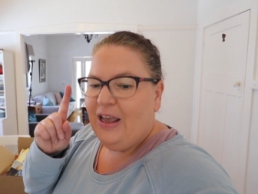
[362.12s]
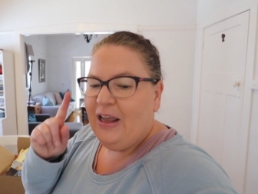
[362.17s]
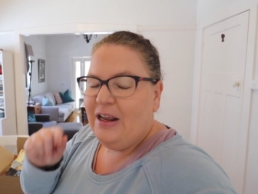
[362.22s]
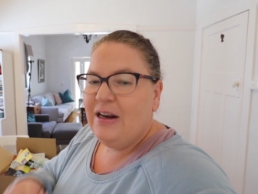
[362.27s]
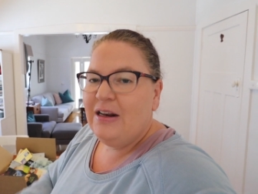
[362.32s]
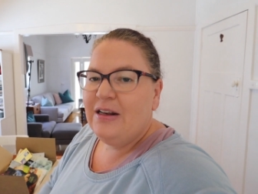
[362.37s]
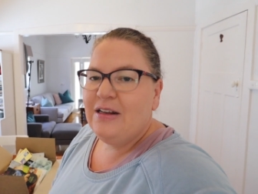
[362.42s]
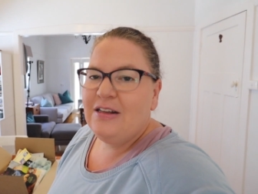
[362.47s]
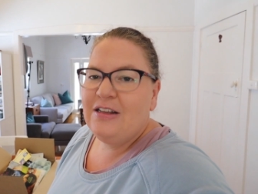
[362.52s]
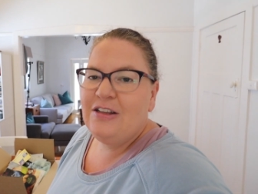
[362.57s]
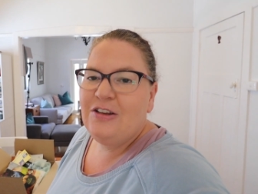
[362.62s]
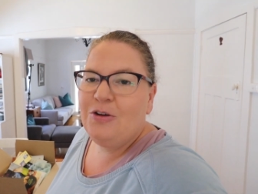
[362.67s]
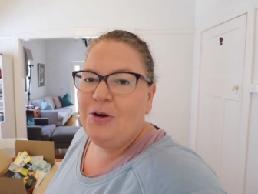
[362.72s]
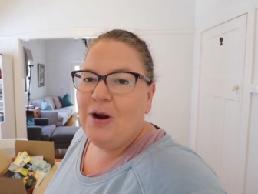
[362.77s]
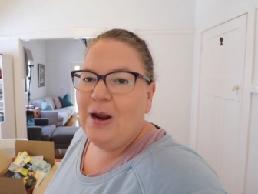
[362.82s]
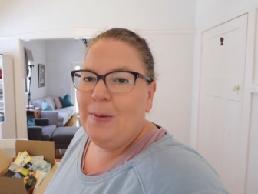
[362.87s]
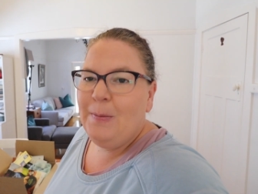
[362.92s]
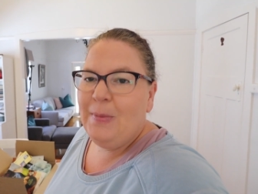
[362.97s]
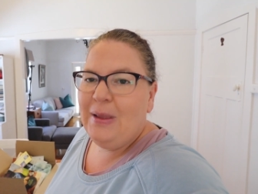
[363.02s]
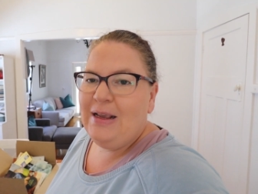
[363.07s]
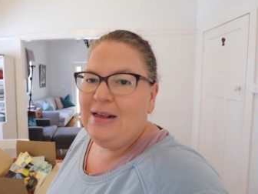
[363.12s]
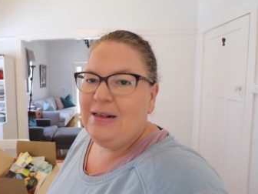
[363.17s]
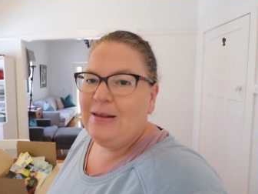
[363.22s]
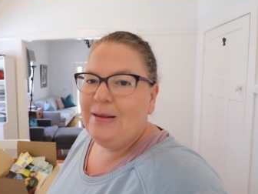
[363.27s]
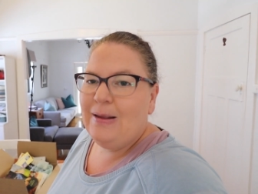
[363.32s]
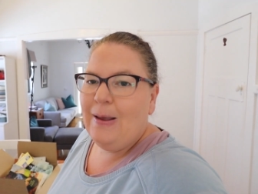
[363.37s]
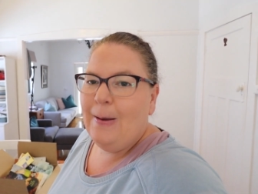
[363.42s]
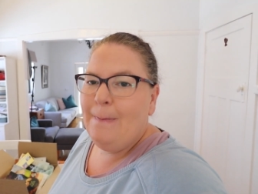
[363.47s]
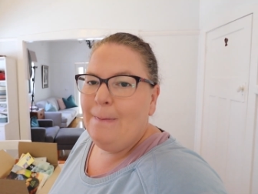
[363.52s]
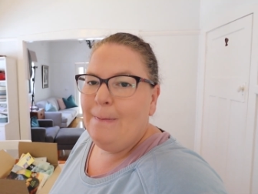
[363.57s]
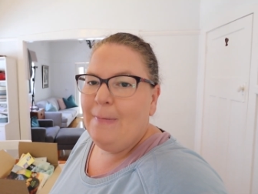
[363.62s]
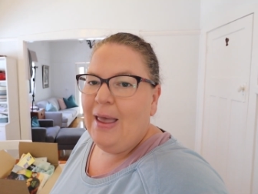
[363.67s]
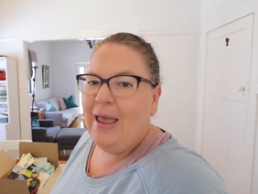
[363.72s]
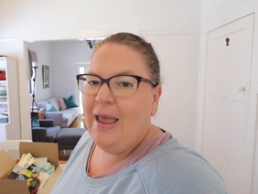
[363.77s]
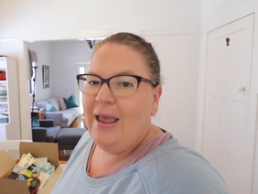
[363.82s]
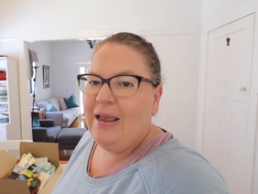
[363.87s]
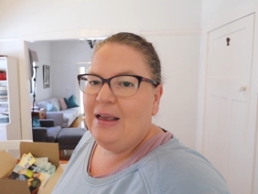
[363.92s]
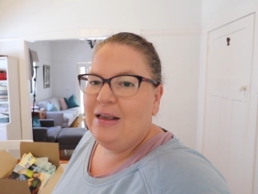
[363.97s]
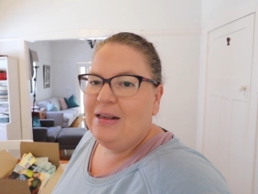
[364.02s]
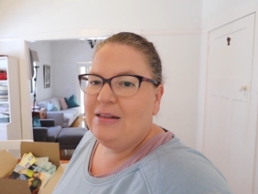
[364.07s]
get scrambling some
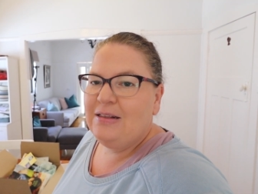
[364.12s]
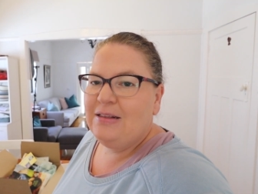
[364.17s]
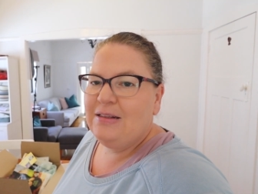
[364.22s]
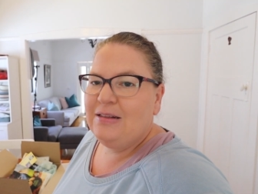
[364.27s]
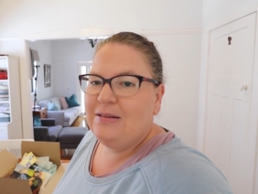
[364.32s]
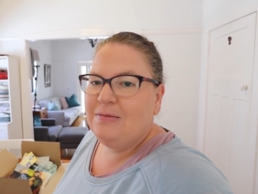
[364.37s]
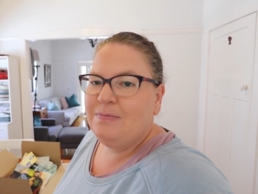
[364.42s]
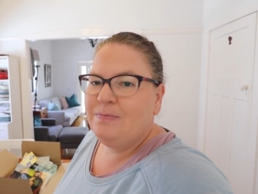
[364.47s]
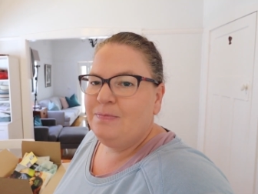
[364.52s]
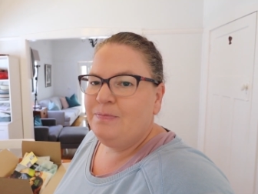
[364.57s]
eggs.